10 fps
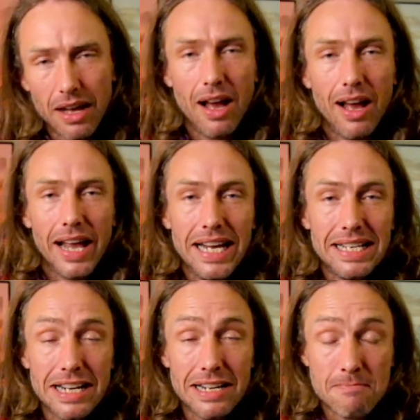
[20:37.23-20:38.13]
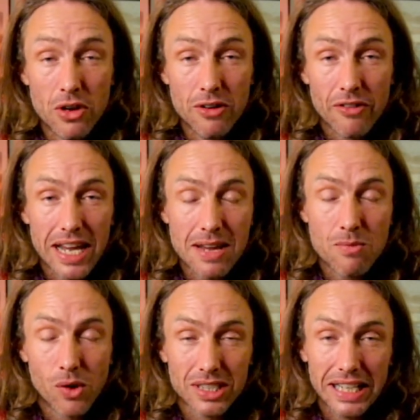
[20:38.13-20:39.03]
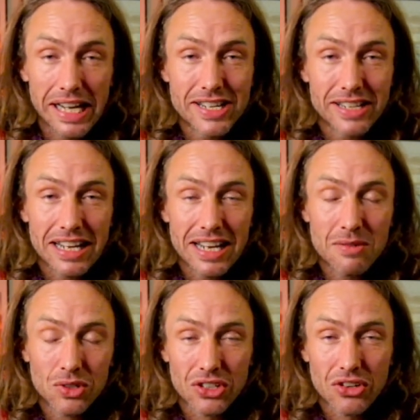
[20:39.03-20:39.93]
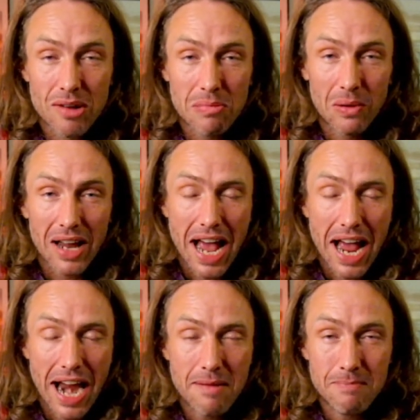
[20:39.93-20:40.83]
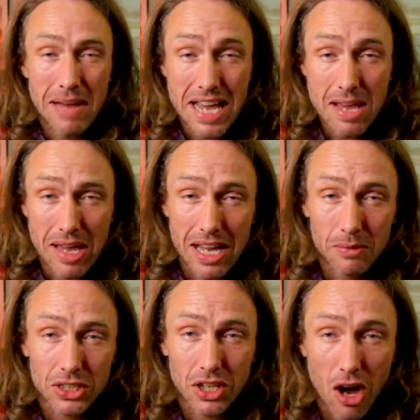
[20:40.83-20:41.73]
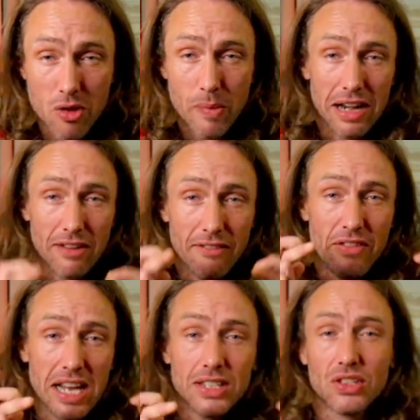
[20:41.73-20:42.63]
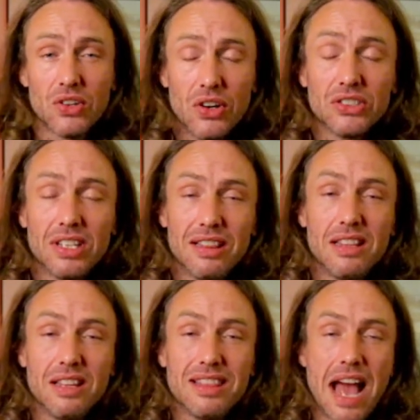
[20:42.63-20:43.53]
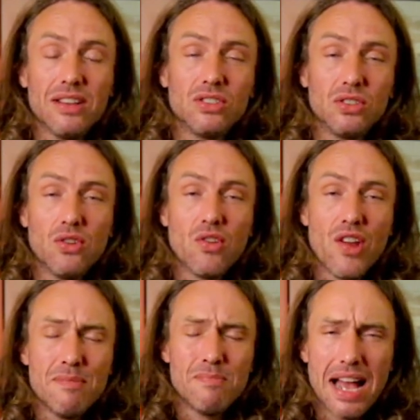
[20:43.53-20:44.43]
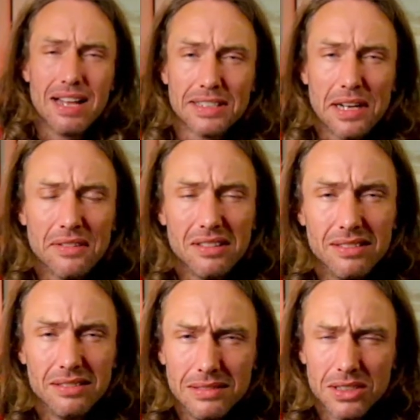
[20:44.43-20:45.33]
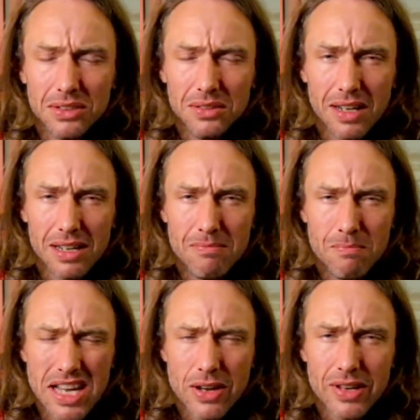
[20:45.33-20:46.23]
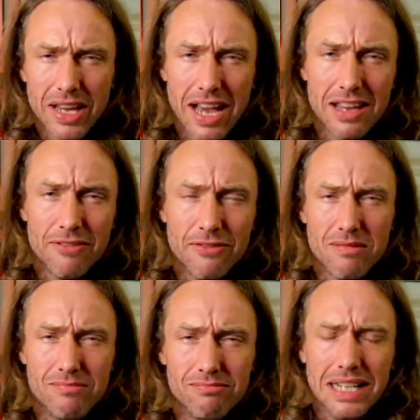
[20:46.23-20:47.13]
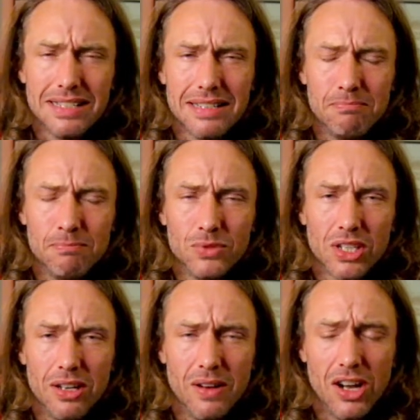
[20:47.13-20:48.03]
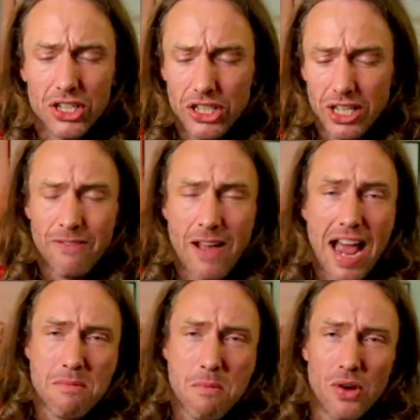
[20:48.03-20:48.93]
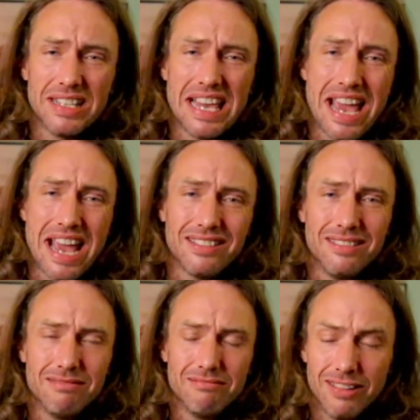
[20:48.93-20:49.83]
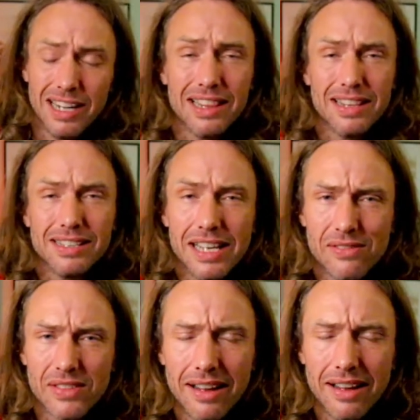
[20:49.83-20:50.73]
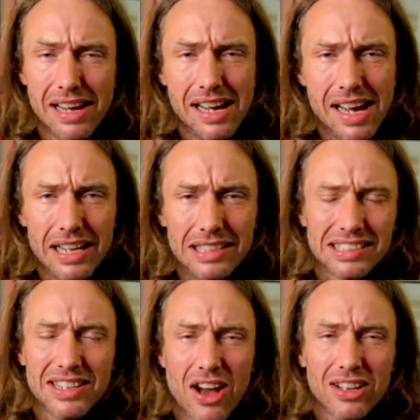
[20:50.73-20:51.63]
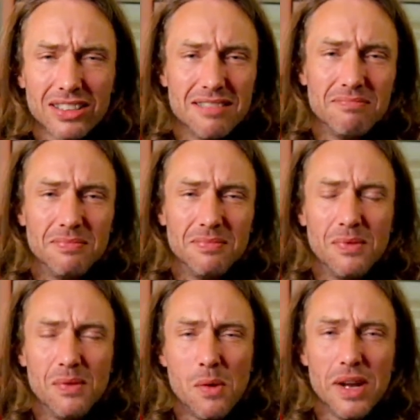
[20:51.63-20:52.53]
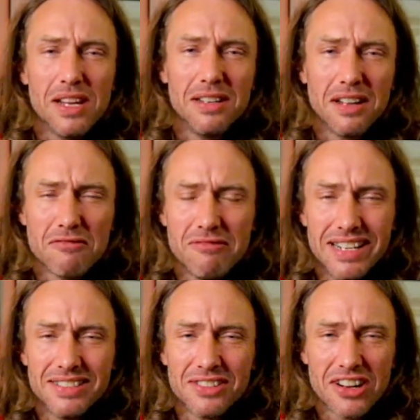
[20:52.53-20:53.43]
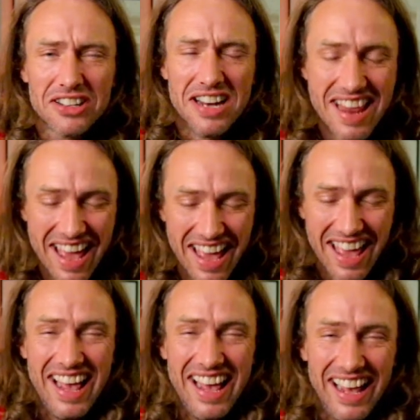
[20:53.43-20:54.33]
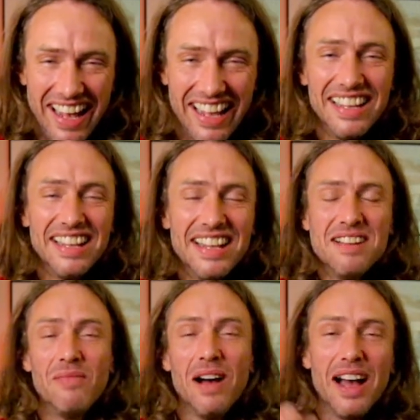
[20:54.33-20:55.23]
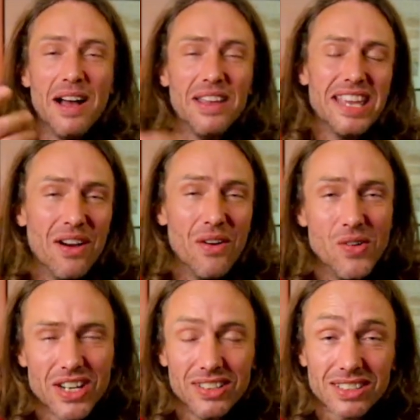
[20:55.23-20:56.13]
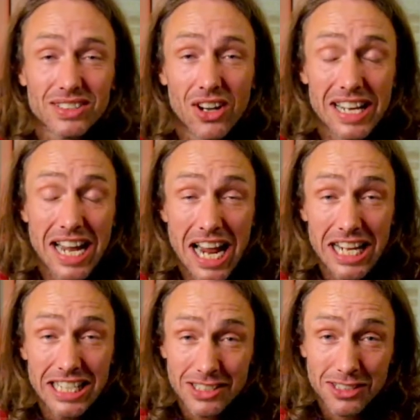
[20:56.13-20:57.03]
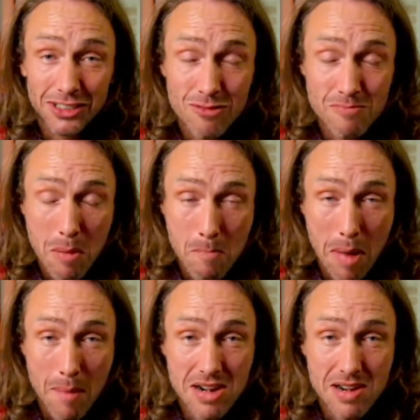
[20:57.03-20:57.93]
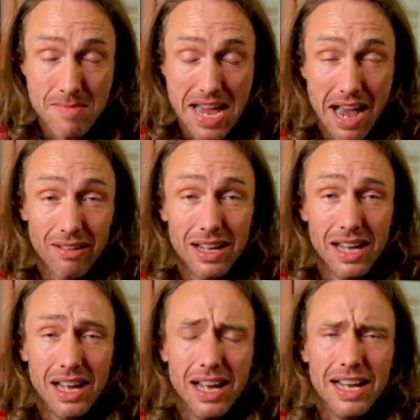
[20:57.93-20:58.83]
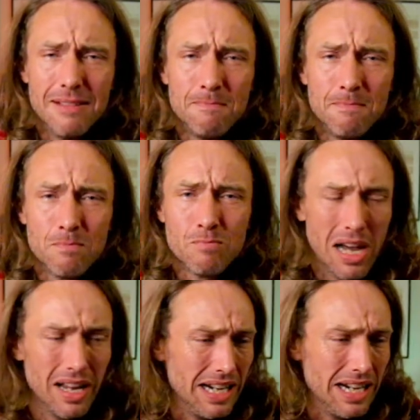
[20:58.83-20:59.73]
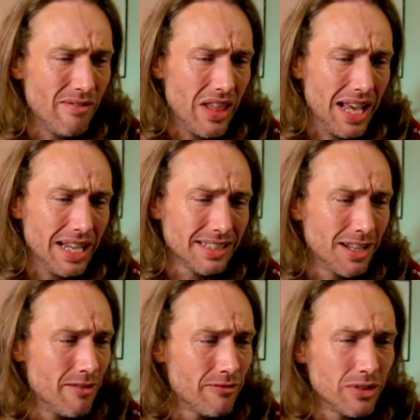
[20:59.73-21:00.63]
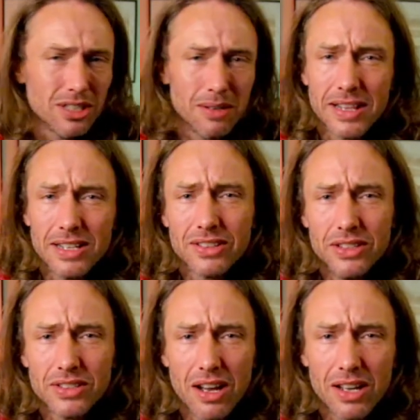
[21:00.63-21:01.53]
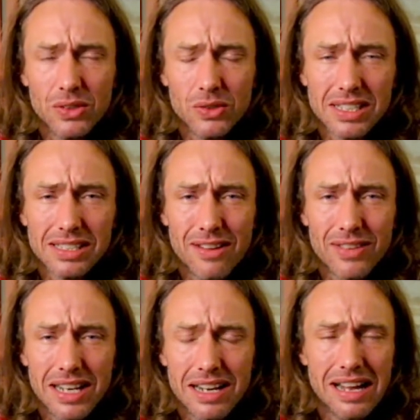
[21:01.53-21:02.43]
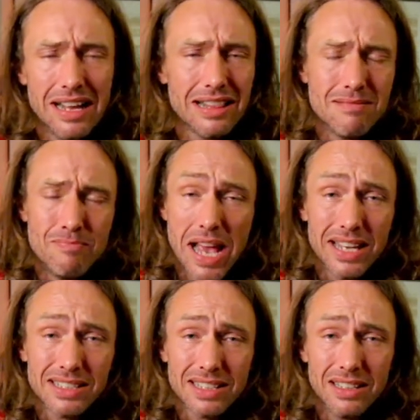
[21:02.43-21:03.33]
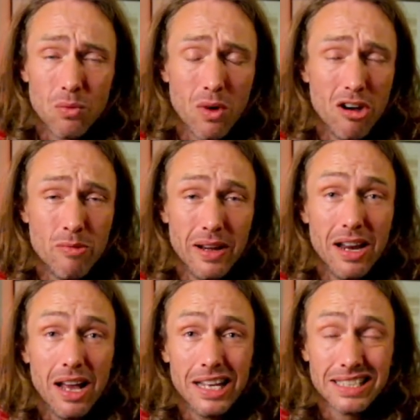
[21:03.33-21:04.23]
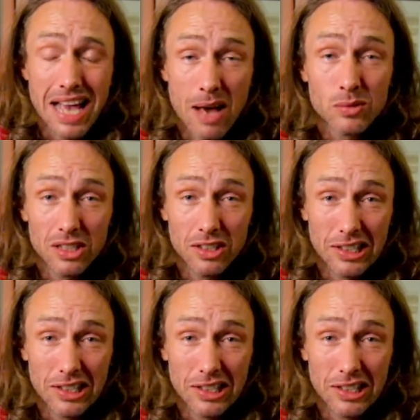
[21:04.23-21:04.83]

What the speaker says: he did move, he wasn't injured, he wasn't crippled, and maybe I'm just hoping, fingers crossed, that that story pans out to be okay for him, bless him. So I should have had him on as a guest, really, this evening, and just asked him, and we could have done a reconstruction. But yeah, all jokes aside, it super bummed me out. But nevertheless, going through some of those news articles this evening, the Bears at Woburn is absolutely